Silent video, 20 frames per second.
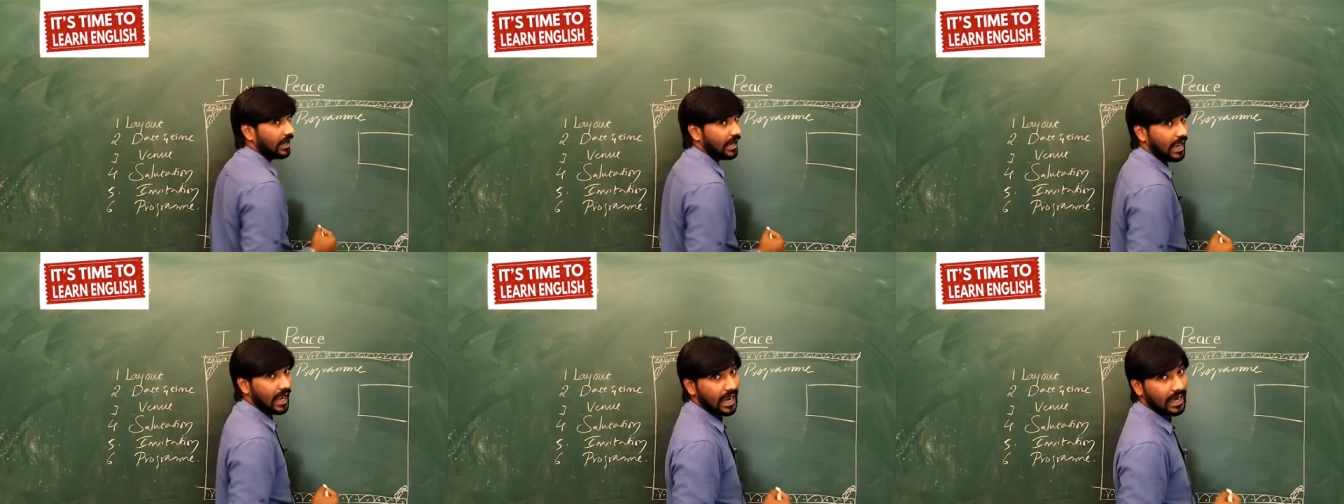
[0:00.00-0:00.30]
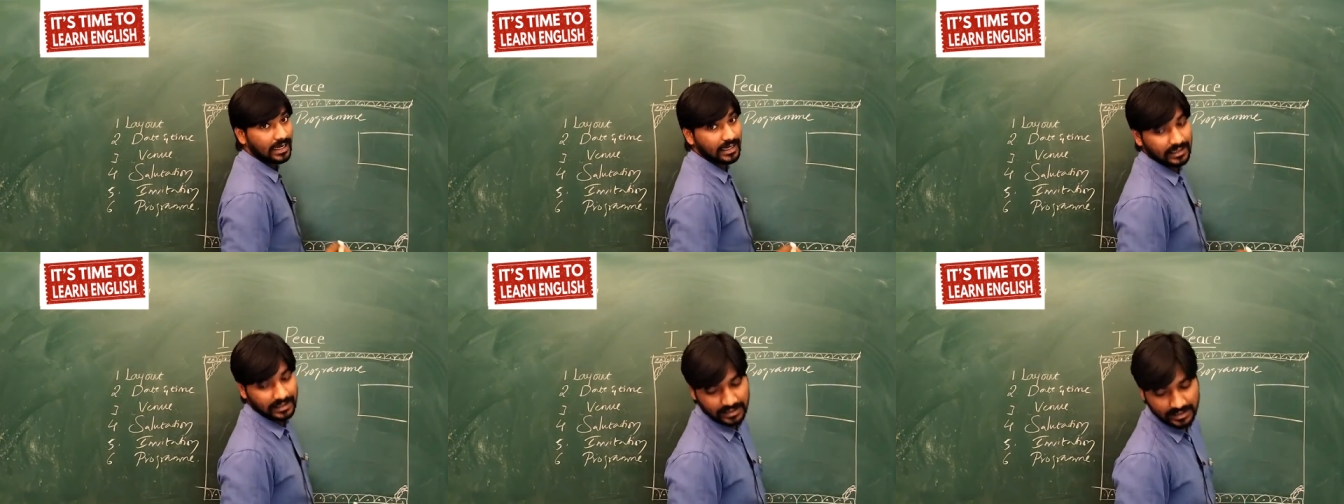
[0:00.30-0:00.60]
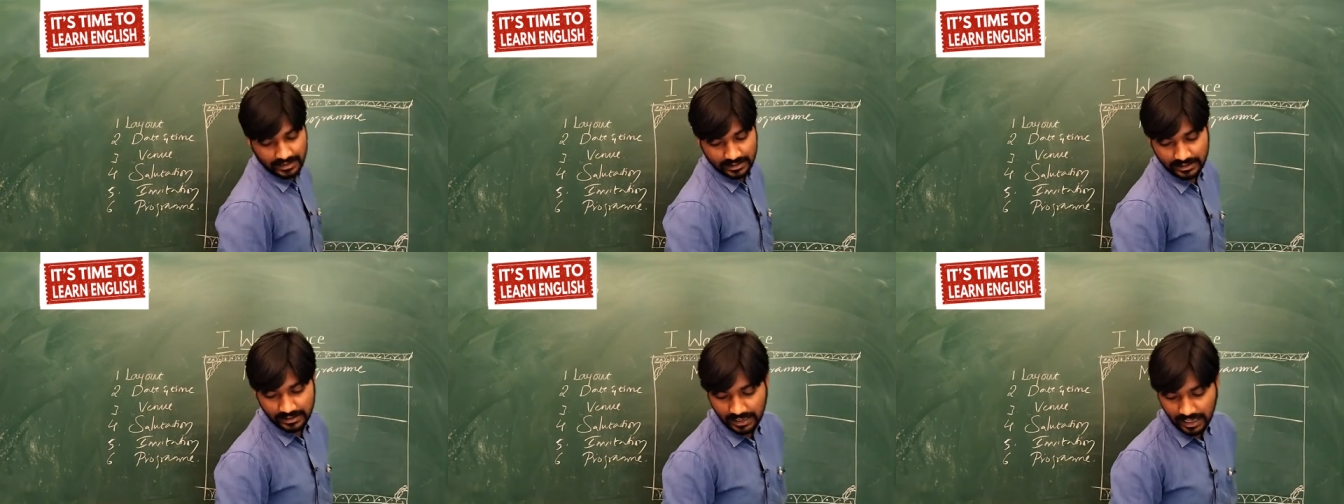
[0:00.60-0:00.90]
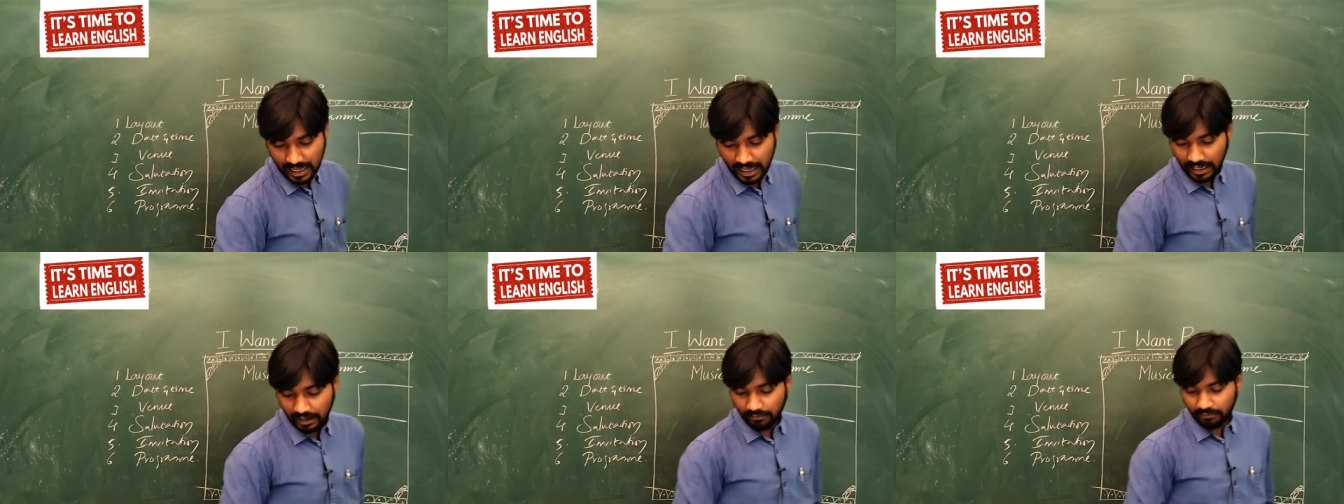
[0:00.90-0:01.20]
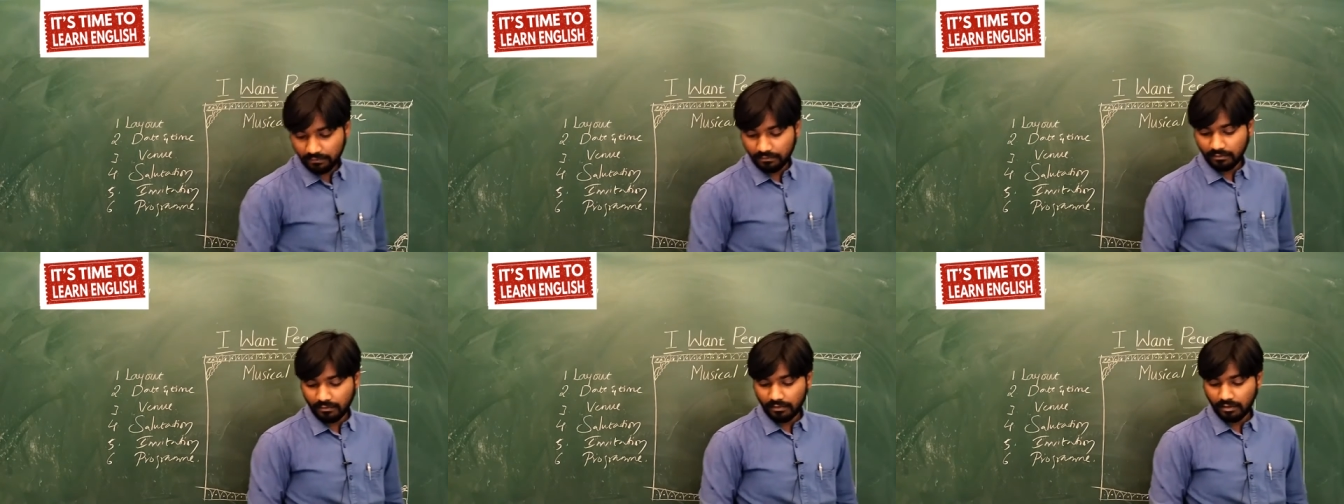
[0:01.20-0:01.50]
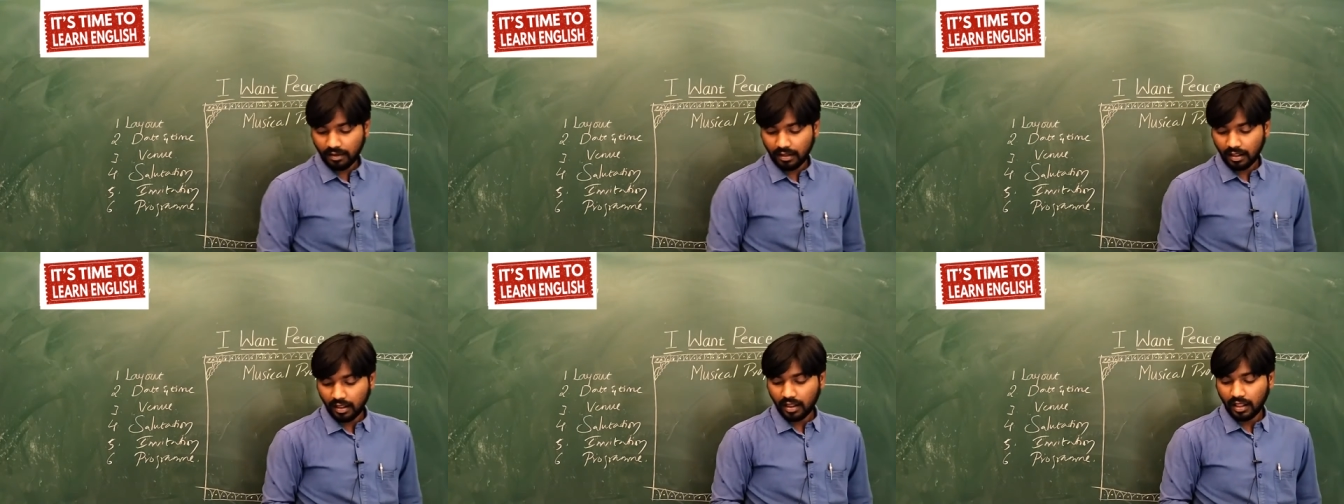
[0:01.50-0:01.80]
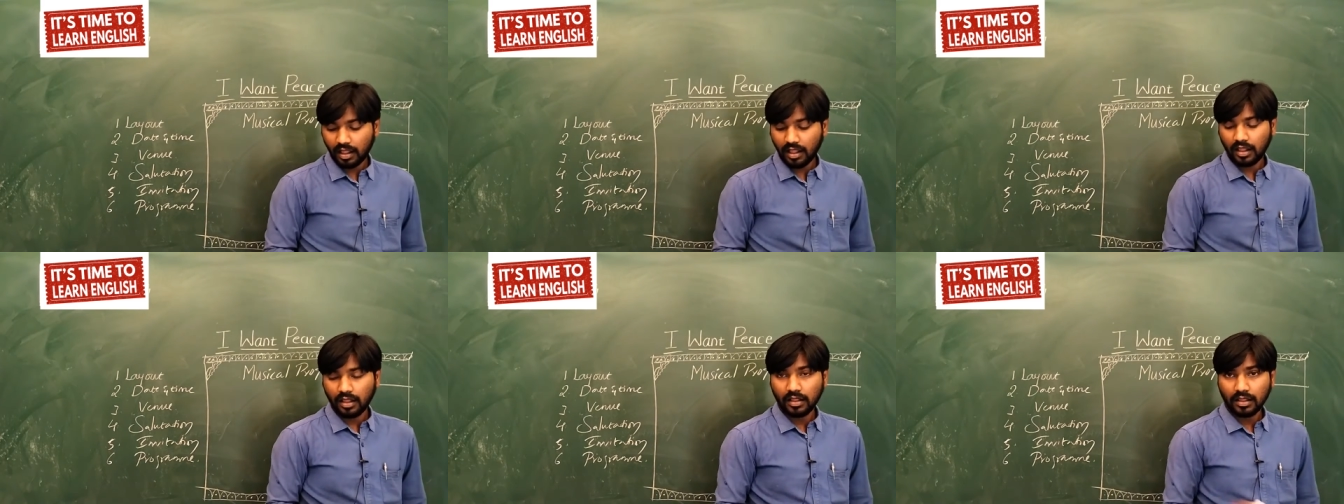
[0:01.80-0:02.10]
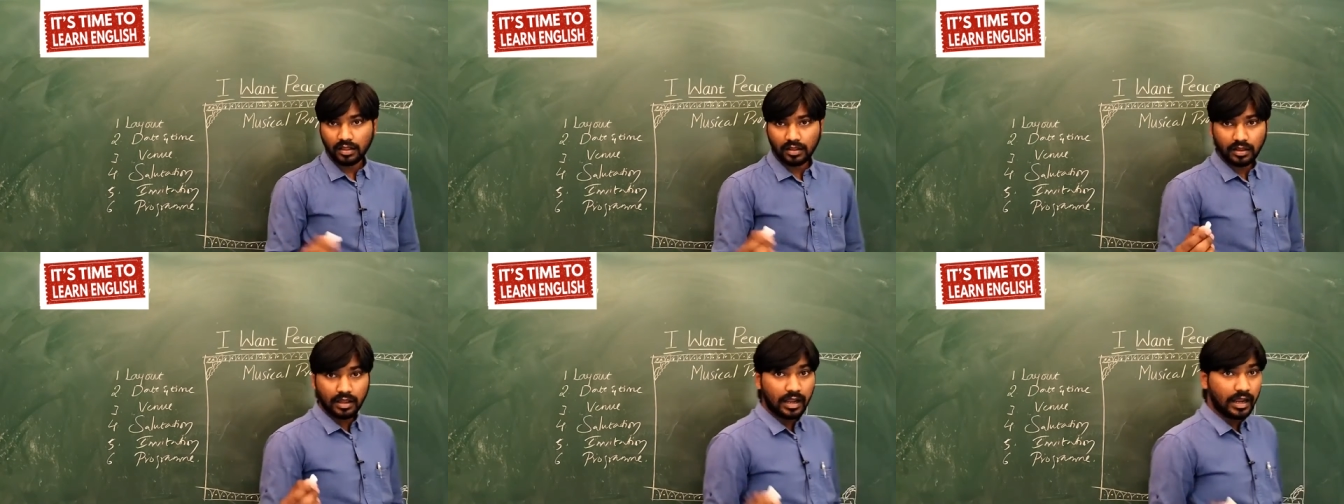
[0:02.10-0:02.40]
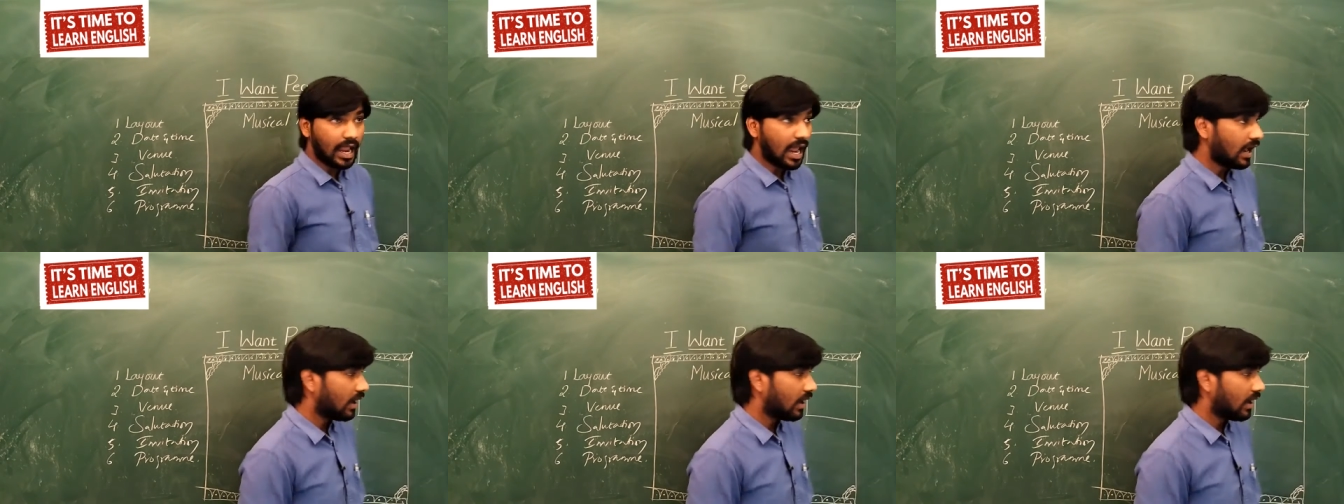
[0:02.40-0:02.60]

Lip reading: date and time, date